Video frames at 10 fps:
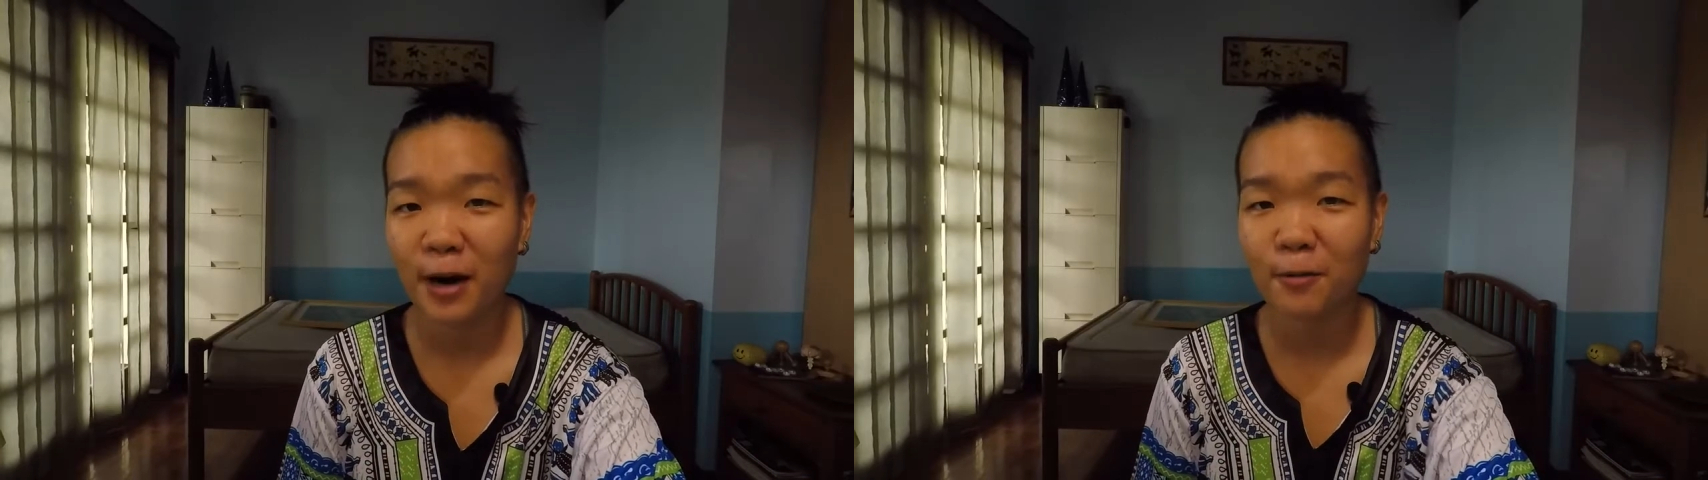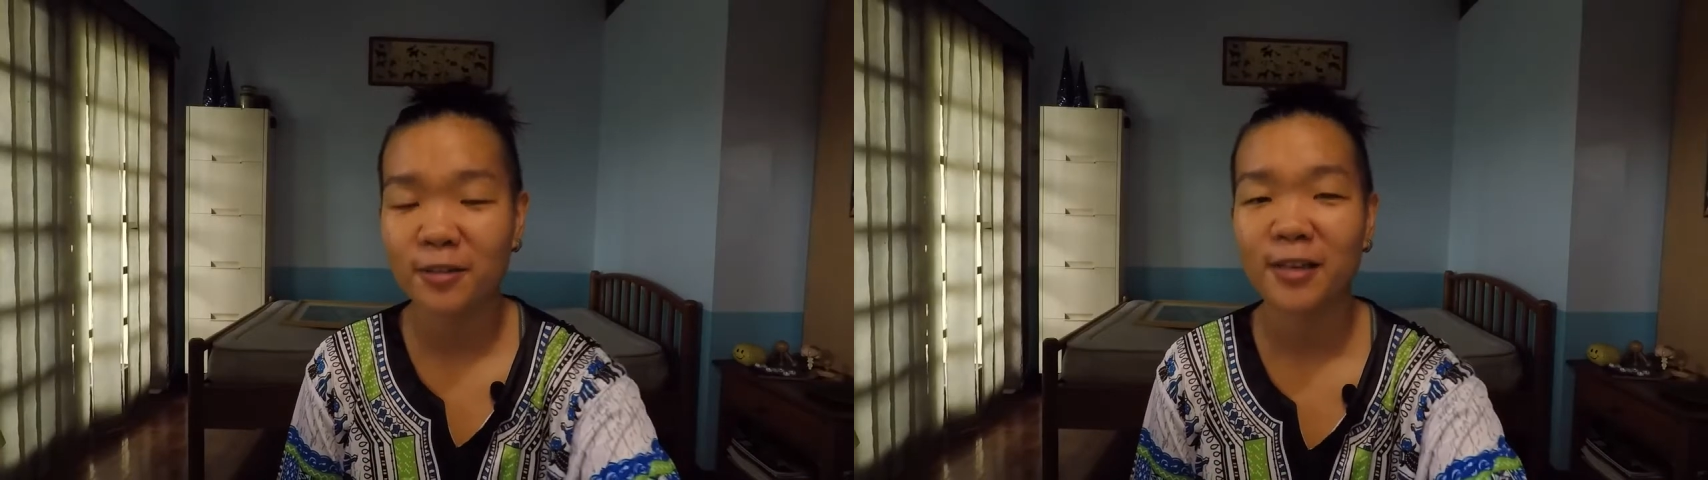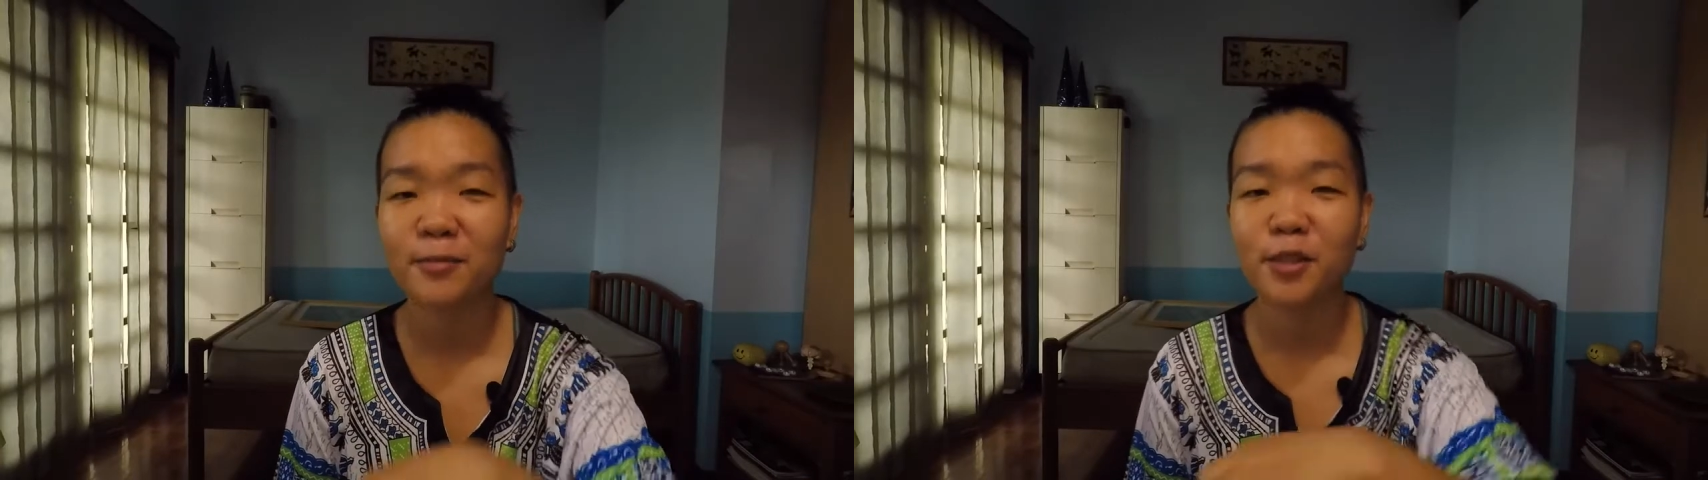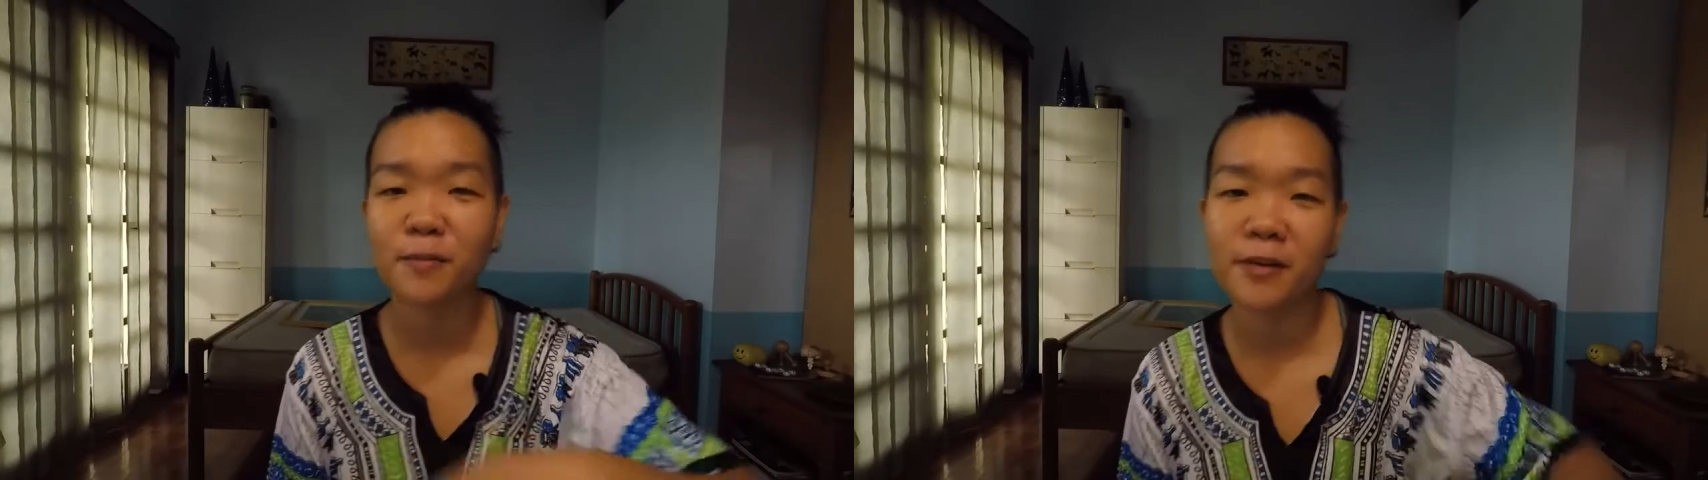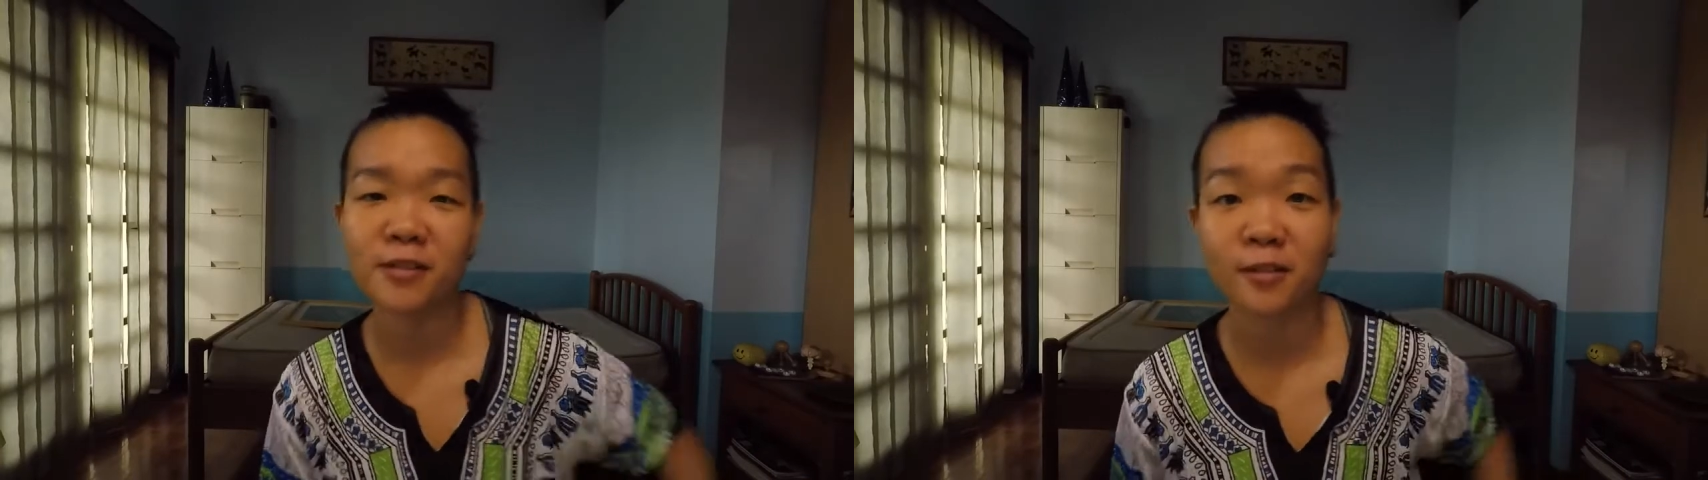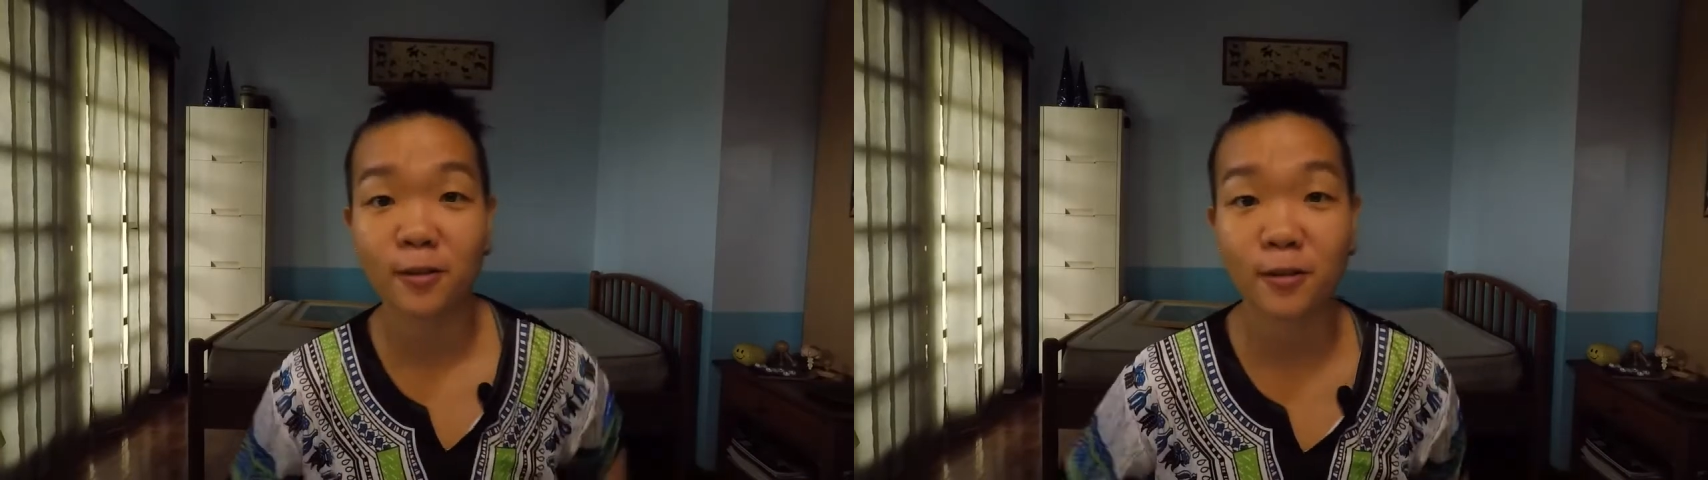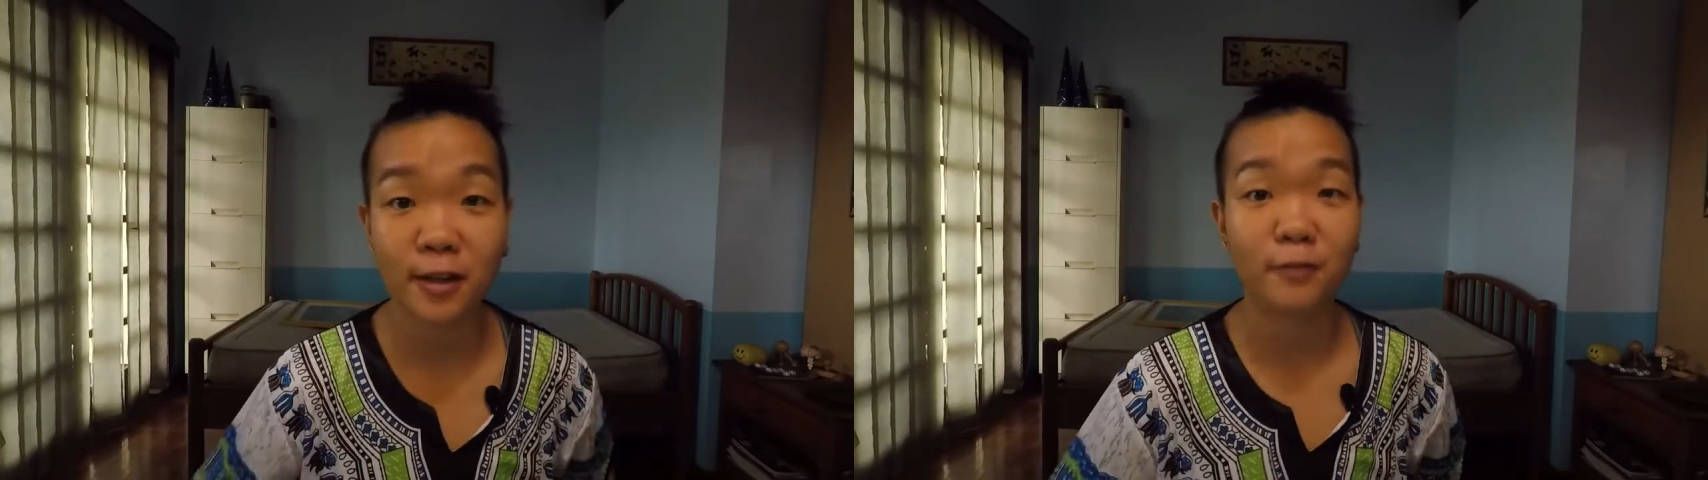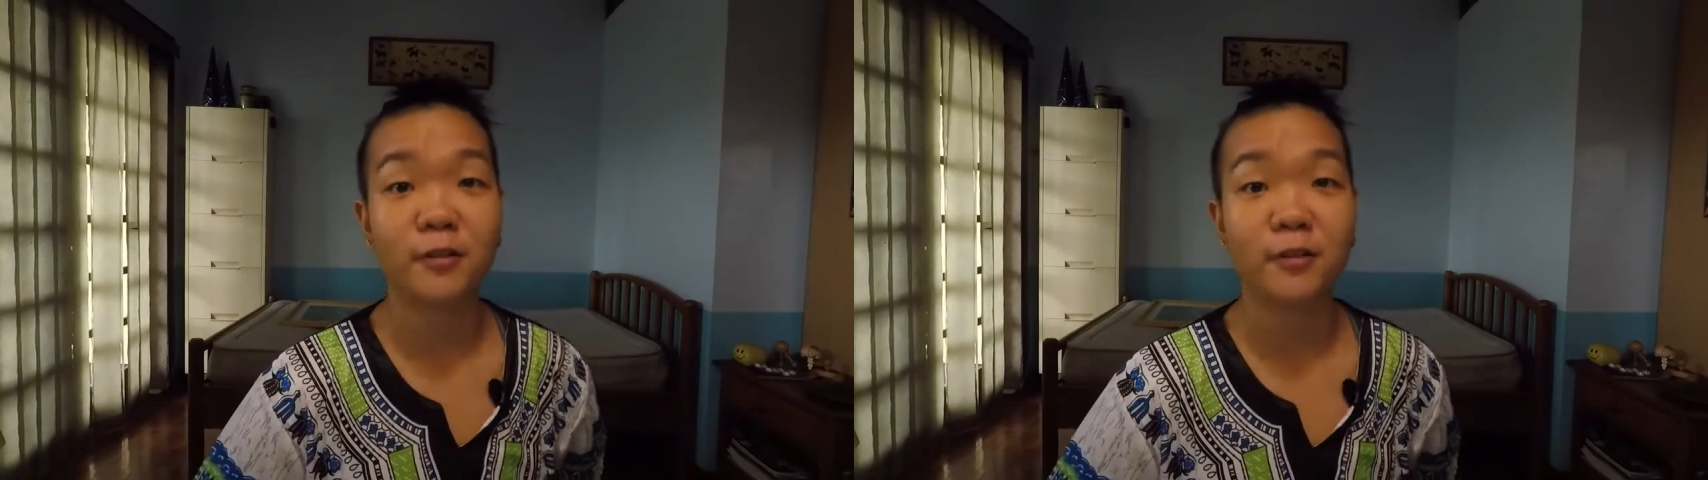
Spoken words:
our time and space to learn life